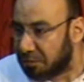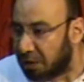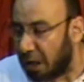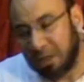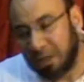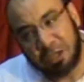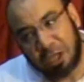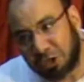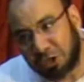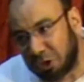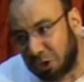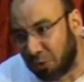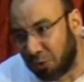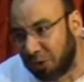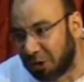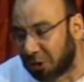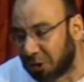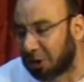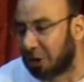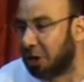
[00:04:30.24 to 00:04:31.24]
And that is the way
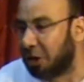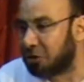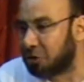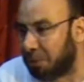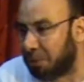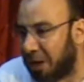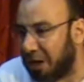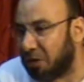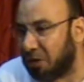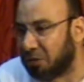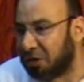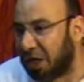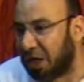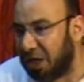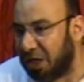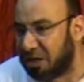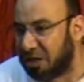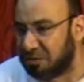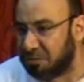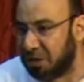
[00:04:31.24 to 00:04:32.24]
that Allah subhanahu wa
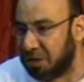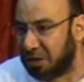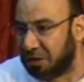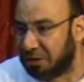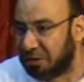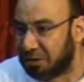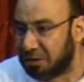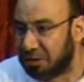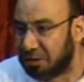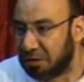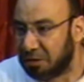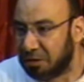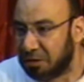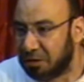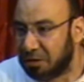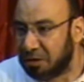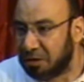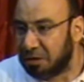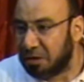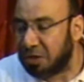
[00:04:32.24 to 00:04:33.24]
ta'ala has made it.
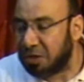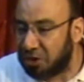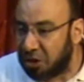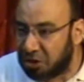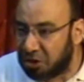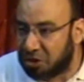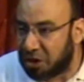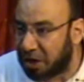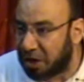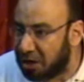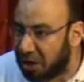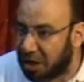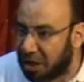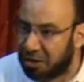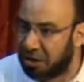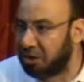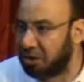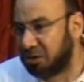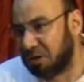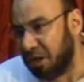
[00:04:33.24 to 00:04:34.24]
That there is Jannah
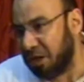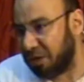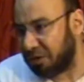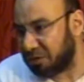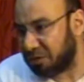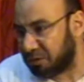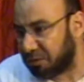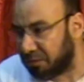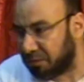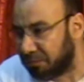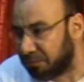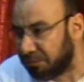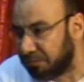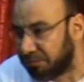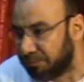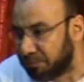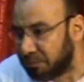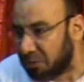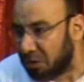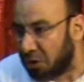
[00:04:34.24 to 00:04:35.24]
and there is not.
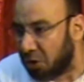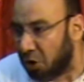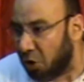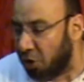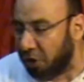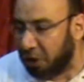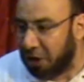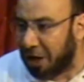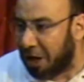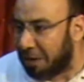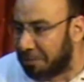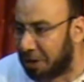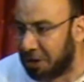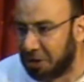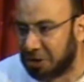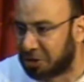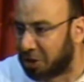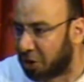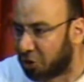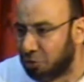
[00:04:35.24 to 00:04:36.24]
Only
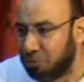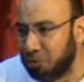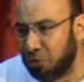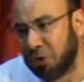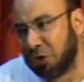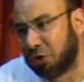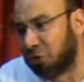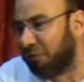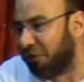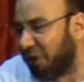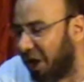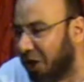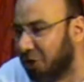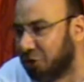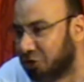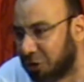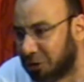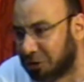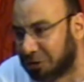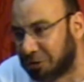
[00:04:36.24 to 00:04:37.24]
amongst the community of
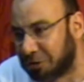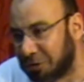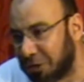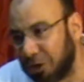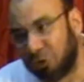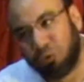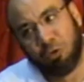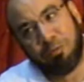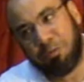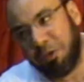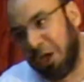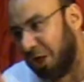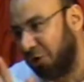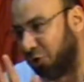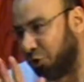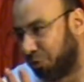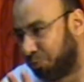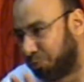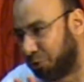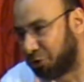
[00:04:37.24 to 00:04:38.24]
angels, it will be
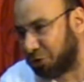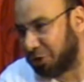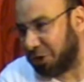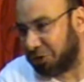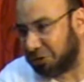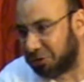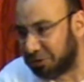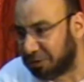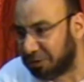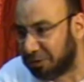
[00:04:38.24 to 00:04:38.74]
100%.